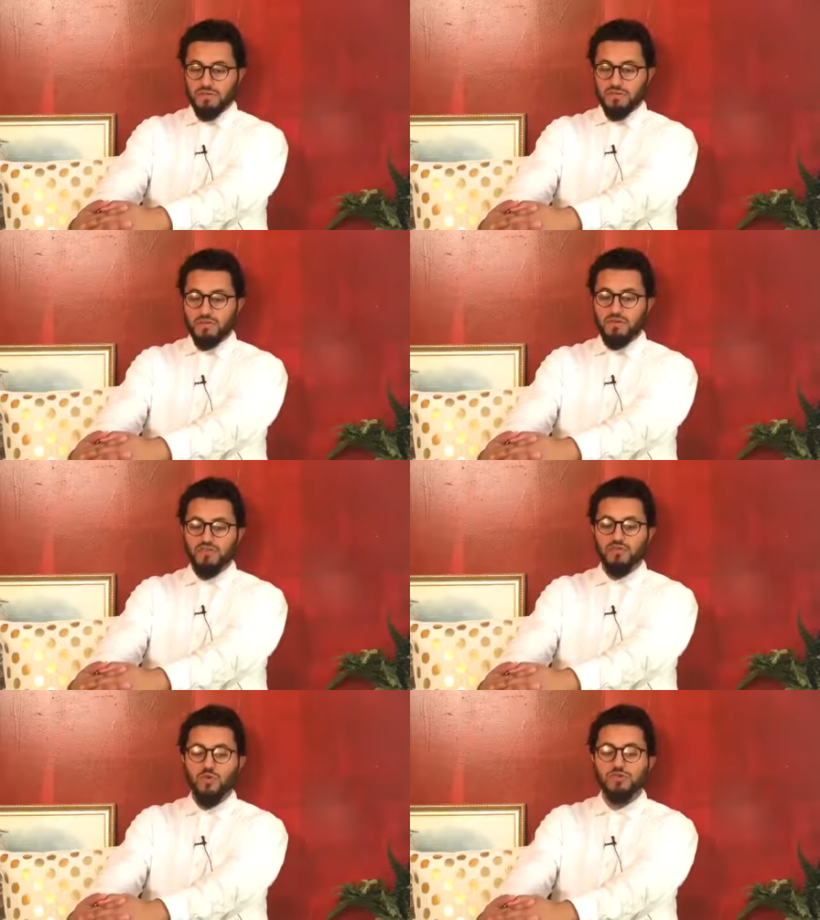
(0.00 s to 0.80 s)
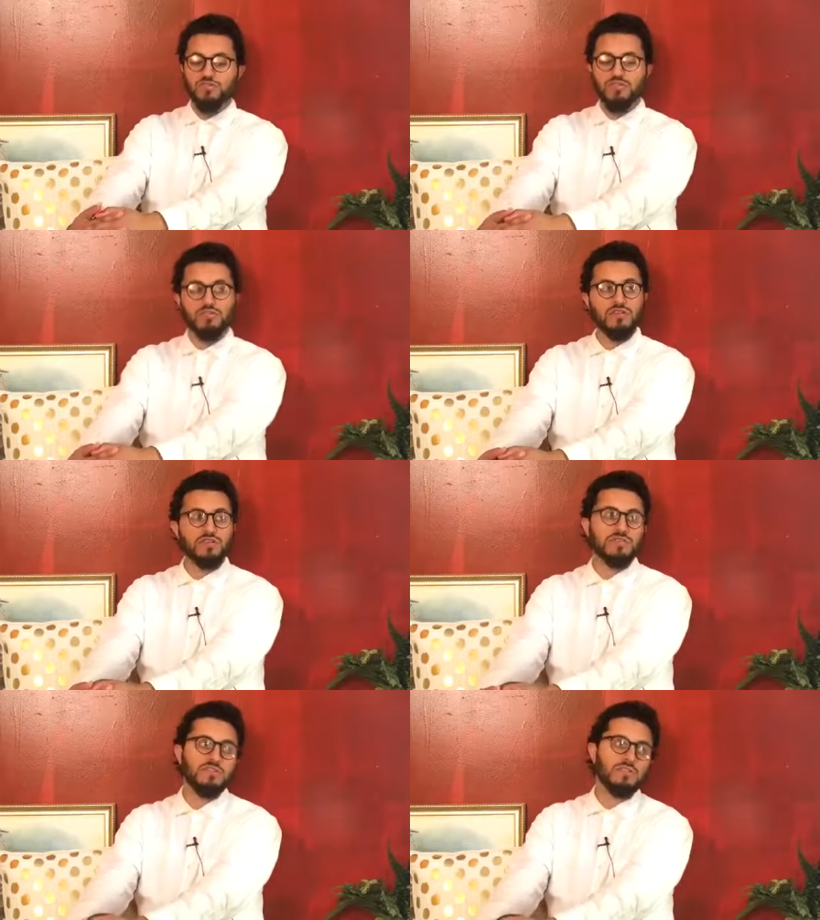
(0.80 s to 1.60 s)
are in torture
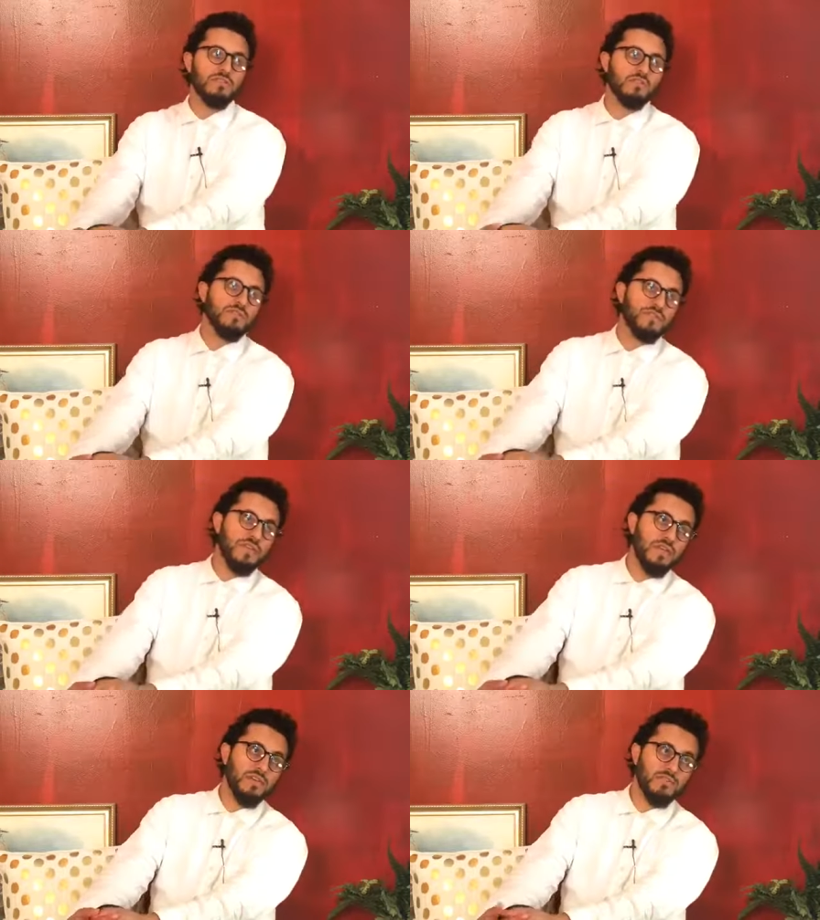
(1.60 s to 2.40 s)
until the day